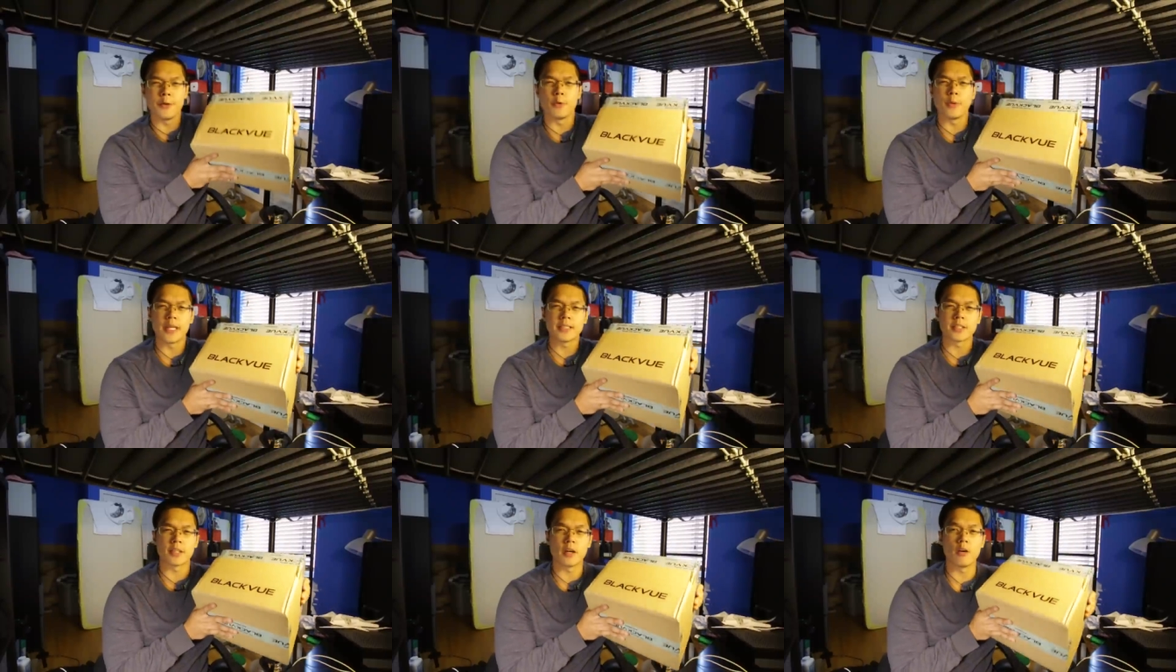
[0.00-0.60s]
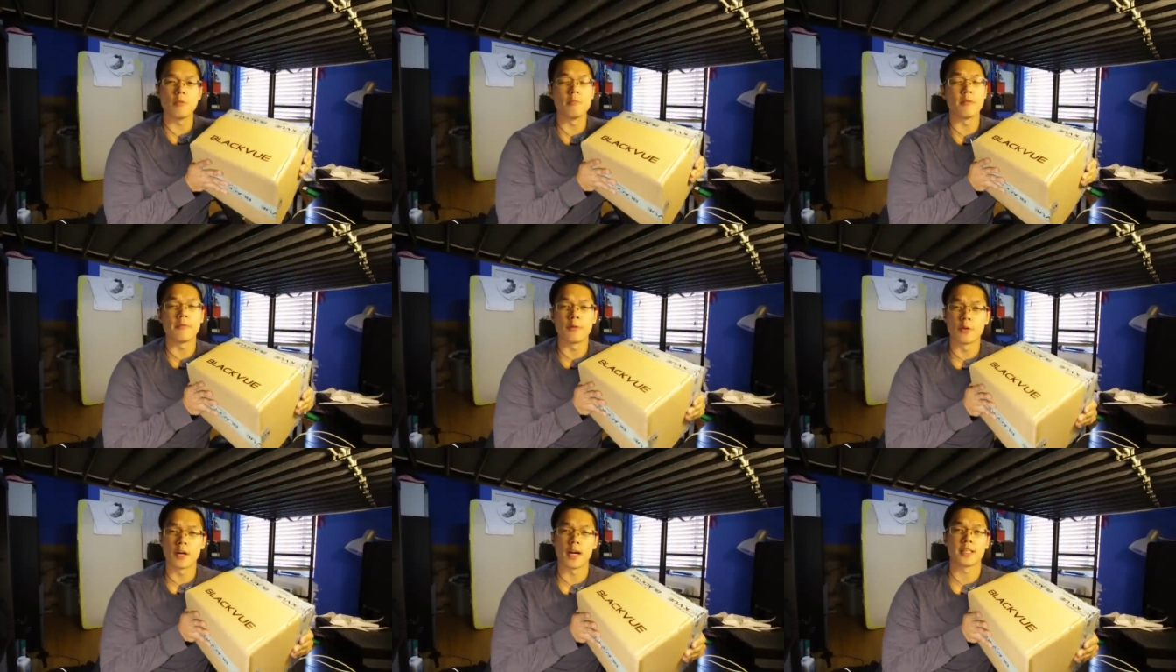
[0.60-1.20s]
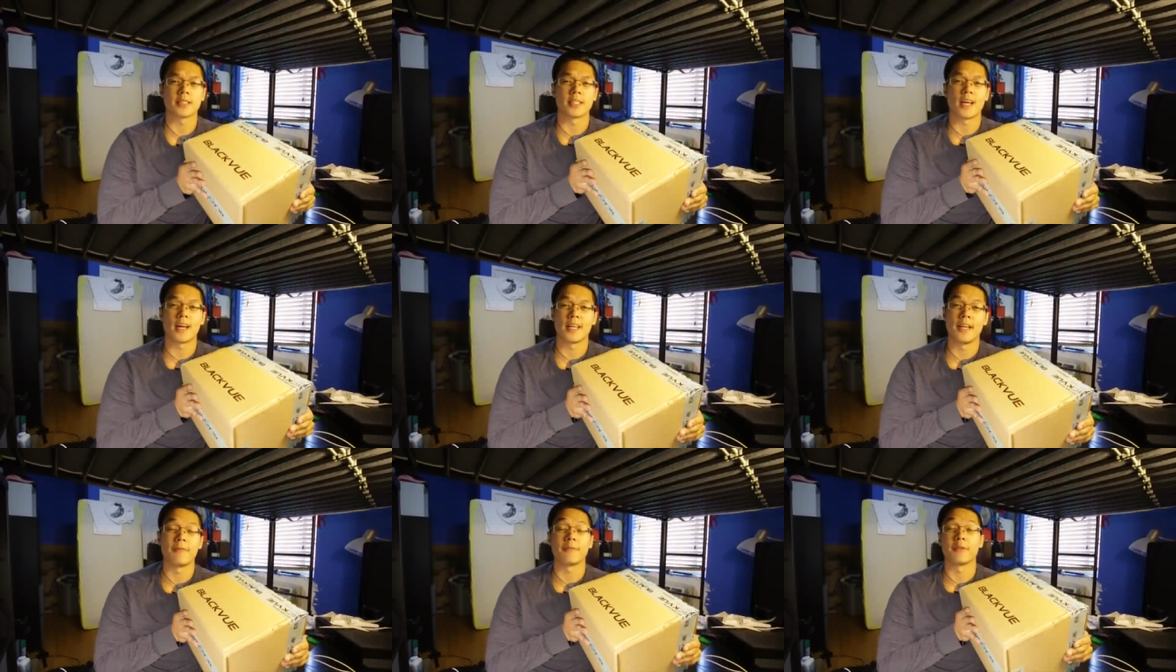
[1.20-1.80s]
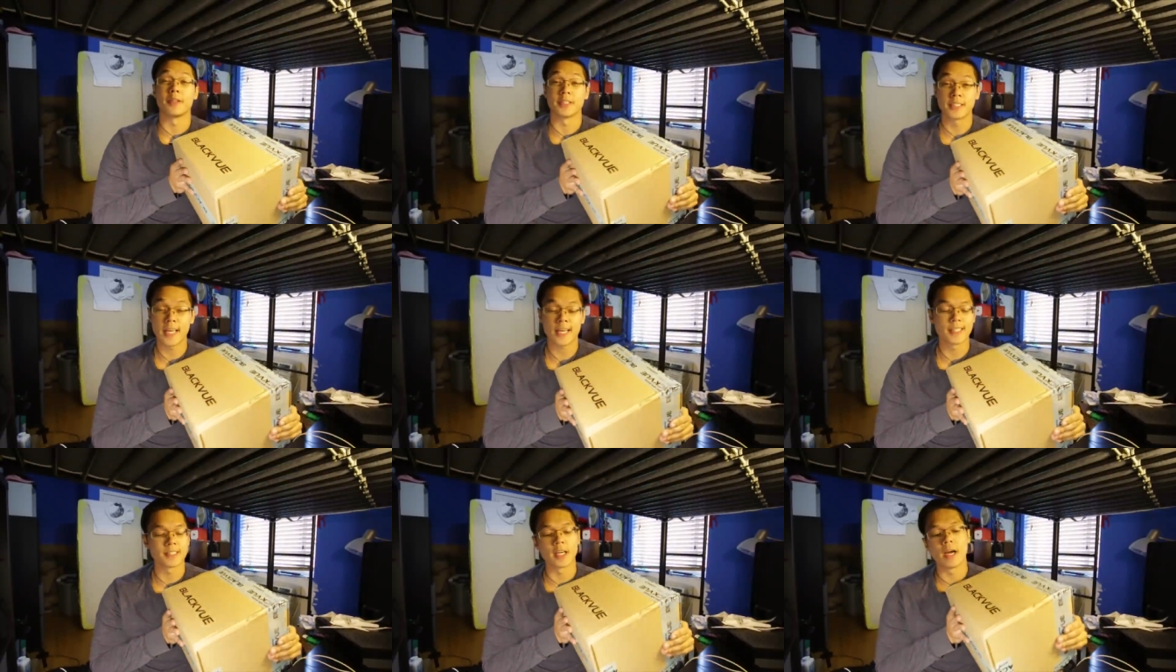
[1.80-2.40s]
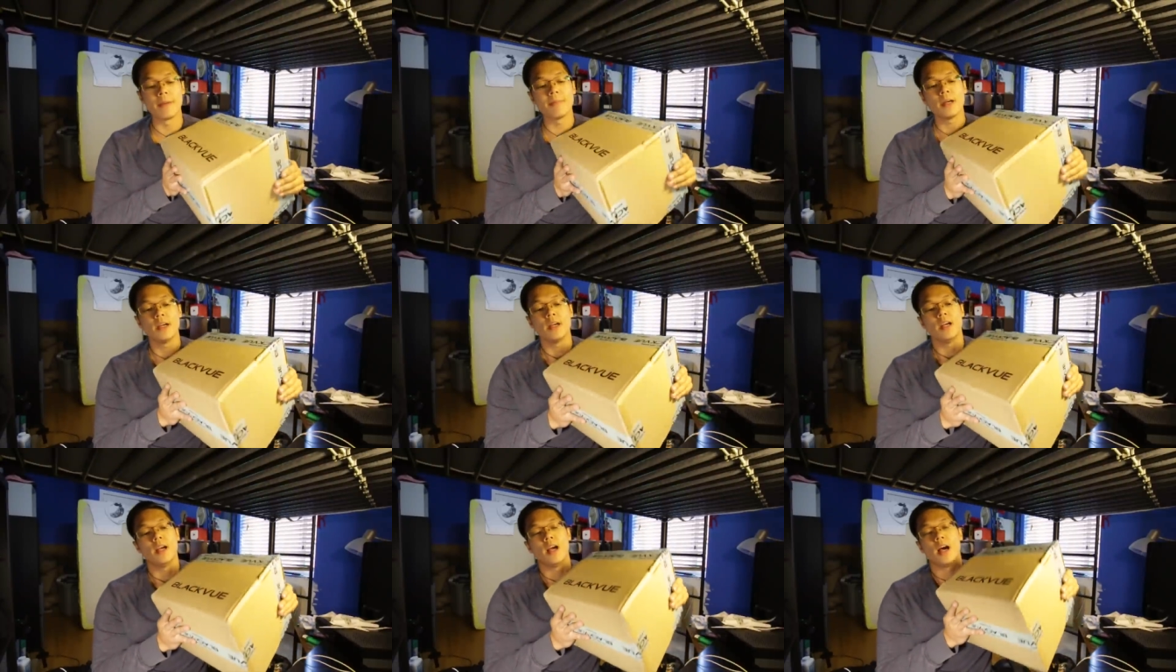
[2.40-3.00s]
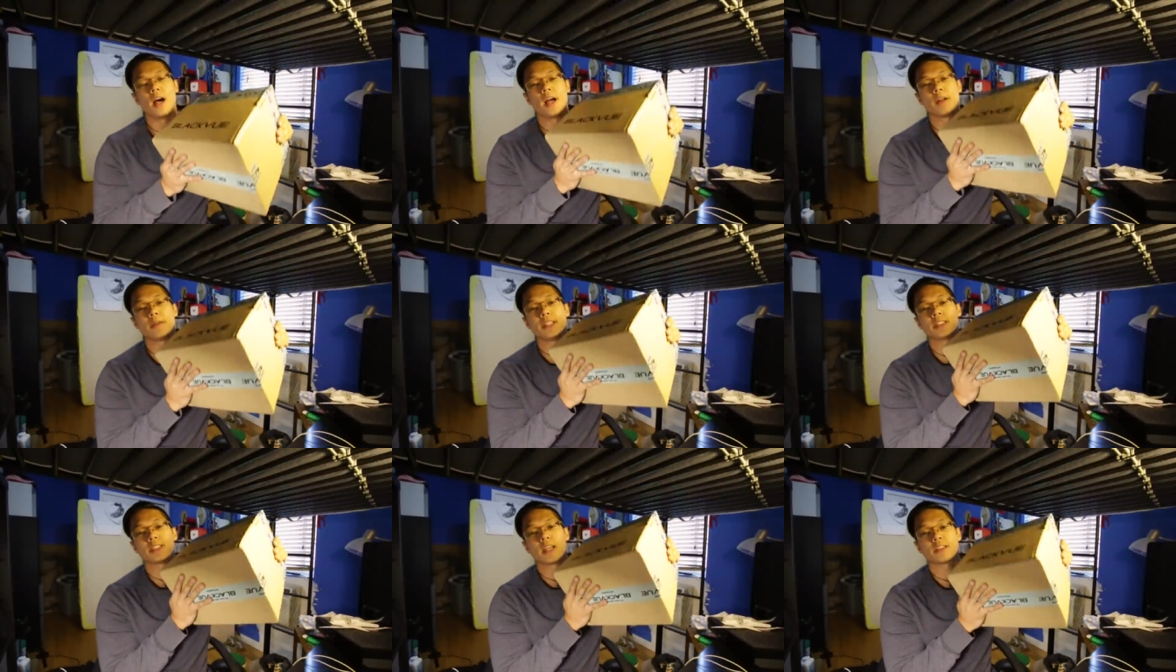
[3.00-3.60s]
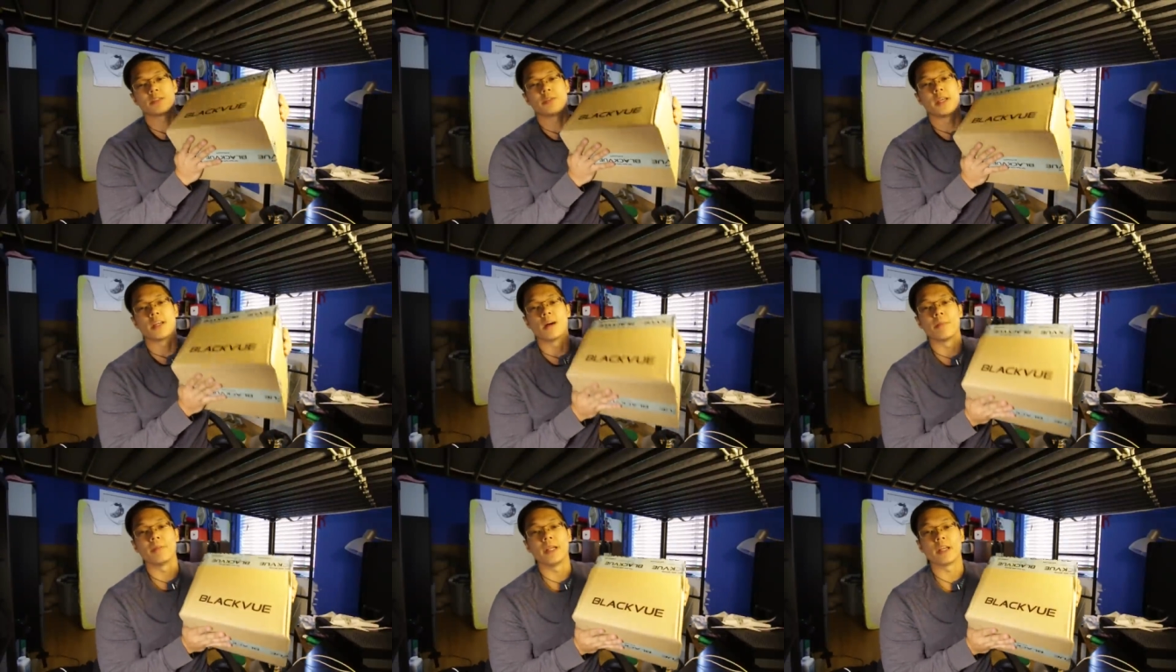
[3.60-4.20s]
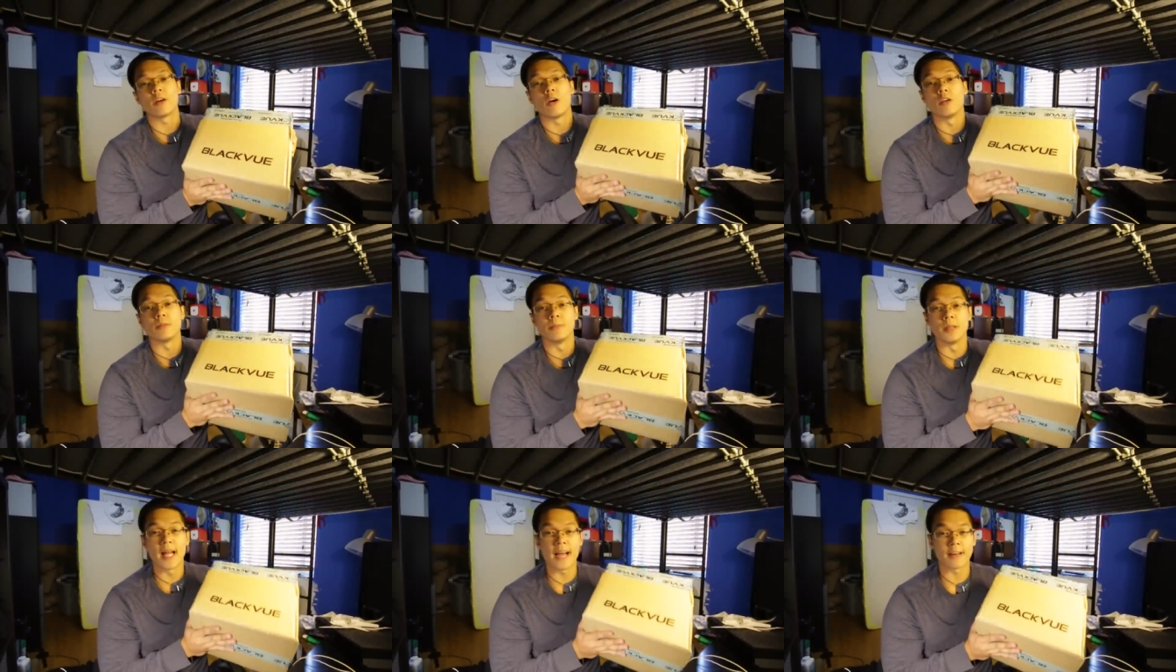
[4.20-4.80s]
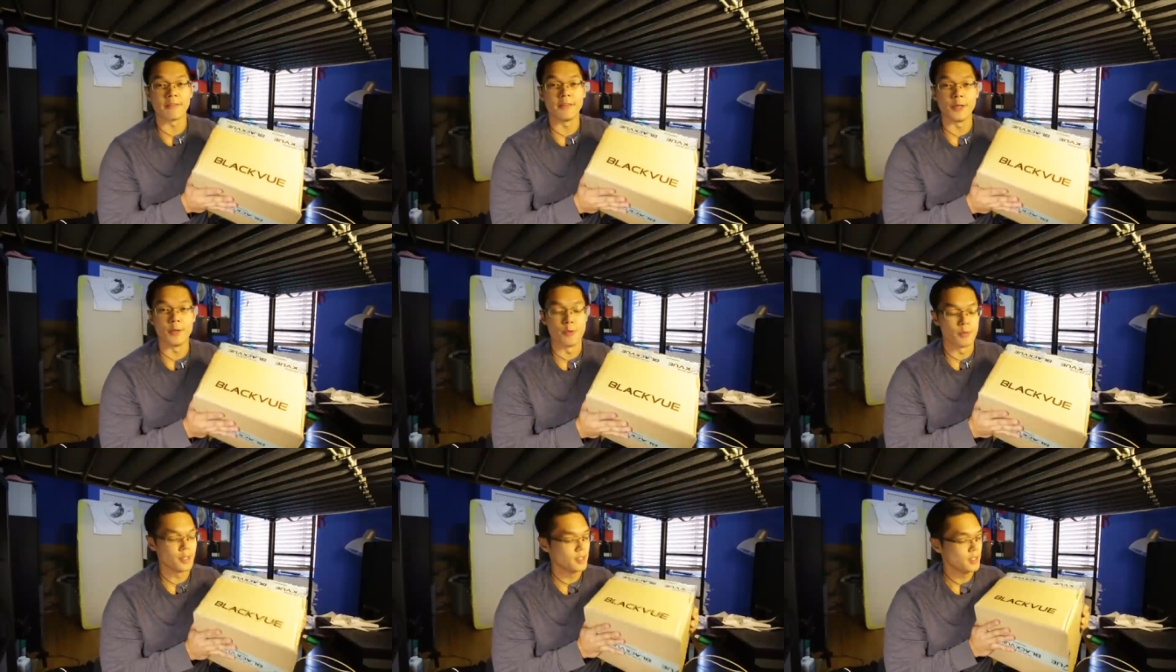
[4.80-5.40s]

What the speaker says: few weeks ago, before Asa got hit for the second time, I reached out to a company called Blackvue.